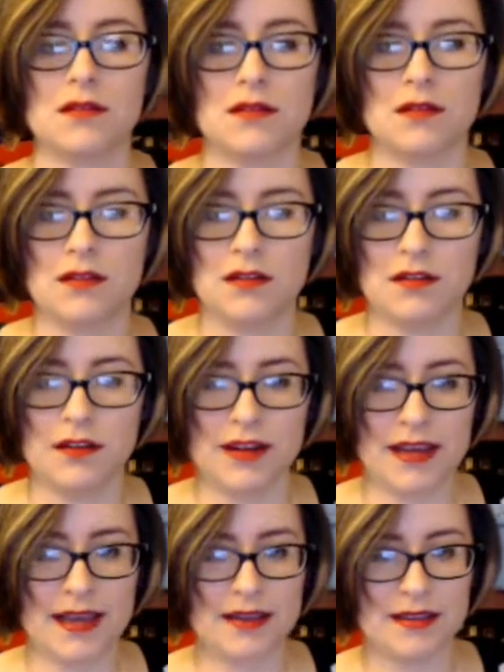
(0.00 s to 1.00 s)

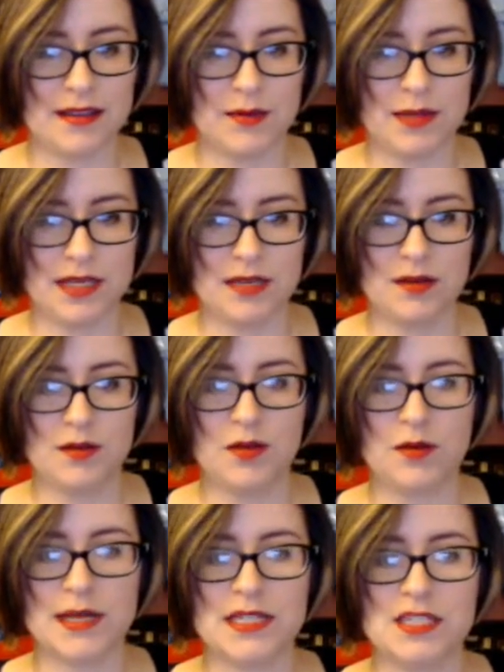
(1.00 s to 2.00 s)
Alright, I think we need a new
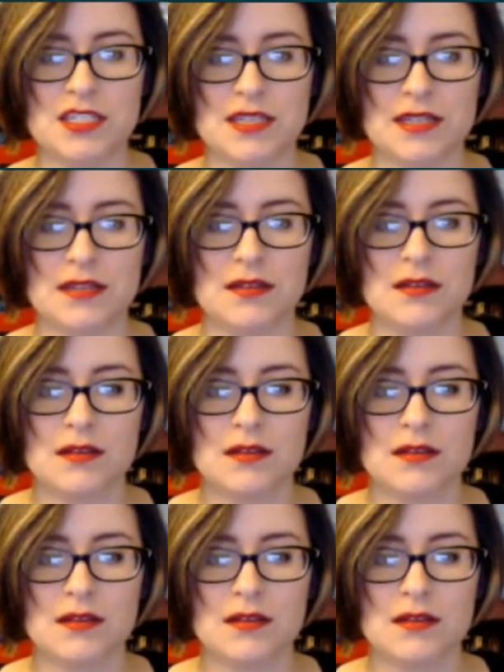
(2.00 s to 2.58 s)
question.